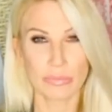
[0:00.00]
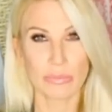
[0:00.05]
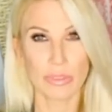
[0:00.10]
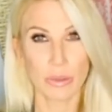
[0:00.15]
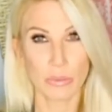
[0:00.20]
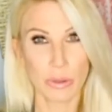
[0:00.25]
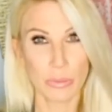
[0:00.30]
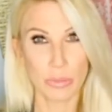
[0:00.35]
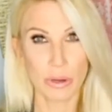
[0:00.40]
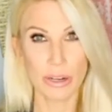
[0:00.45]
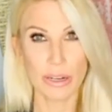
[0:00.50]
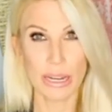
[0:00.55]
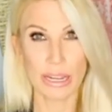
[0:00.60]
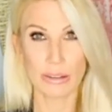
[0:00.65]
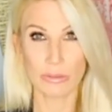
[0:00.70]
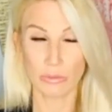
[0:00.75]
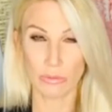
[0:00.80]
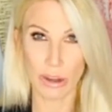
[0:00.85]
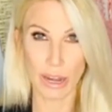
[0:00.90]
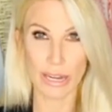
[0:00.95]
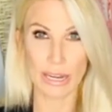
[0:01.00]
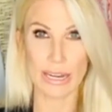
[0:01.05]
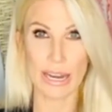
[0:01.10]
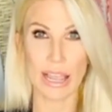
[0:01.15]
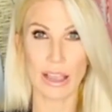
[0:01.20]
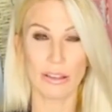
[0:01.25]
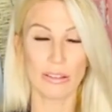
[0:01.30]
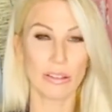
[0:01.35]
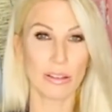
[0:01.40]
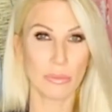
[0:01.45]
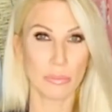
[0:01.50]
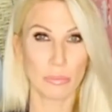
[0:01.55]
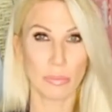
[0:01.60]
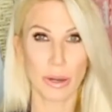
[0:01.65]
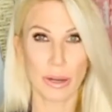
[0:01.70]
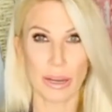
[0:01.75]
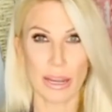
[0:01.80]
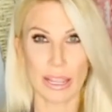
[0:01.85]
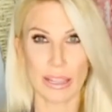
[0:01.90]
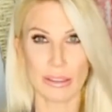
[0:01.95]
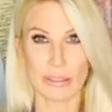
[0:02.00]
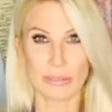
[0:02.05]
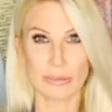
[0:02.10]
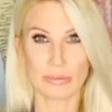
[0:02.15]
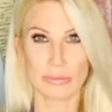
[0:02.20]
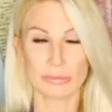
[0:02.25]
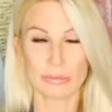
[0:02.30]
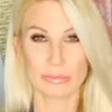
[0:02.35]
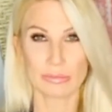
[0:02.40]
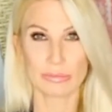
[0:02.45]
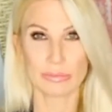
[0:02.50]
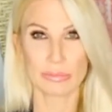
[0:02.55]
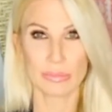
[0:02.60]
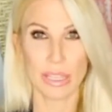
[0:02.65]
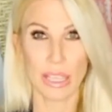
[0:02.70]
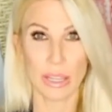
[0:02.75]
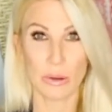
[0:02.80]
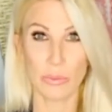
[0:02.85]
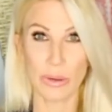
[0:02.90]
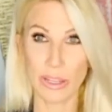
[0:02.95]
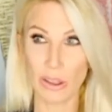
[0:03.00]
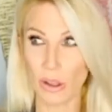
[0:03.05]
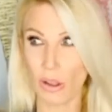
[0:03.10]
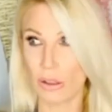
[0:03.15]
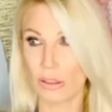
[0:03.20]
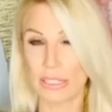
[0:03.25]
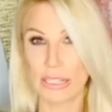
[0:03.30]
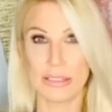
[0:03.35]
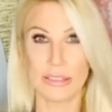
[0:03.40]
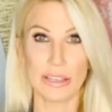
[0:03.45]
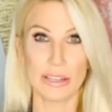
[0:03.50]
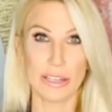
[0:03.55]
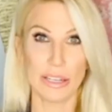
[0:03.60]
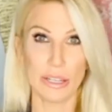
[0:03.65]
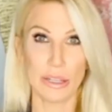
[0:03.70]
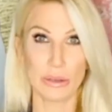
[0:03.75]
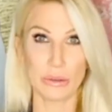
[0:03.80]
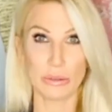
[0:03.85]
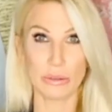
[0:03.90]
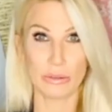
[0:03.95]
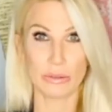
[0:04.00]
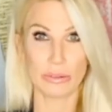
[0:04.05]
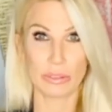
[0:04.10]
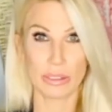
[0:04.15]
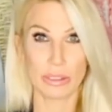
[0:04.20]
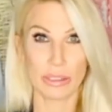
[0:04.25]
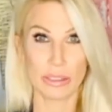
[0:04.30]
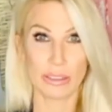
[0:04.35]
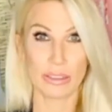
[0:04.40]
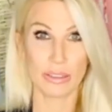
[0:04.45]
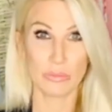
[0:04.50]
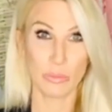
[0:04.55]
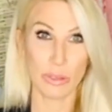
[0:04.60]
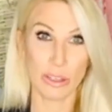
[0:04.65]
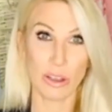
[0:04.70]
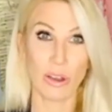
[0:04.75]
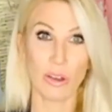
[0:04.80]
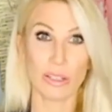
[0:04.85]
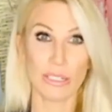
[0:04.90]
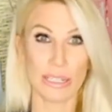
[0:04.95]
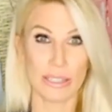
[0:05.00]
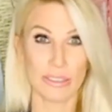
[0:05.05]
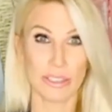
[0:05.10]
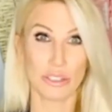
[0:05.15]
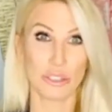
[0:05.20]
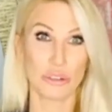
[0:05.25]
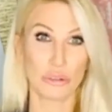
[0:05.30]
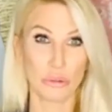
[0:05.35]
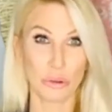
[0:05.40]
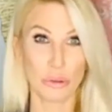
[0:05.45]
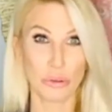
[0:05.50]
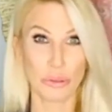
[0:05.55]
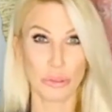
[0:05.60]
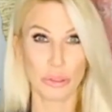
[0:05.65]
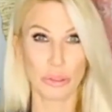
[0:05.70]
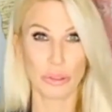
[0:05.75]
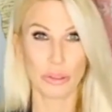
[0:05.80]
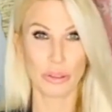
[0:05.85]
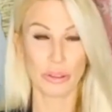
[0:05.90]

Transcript: And we burn it. Write it out, burn it. And we called in the new. We called in the truth.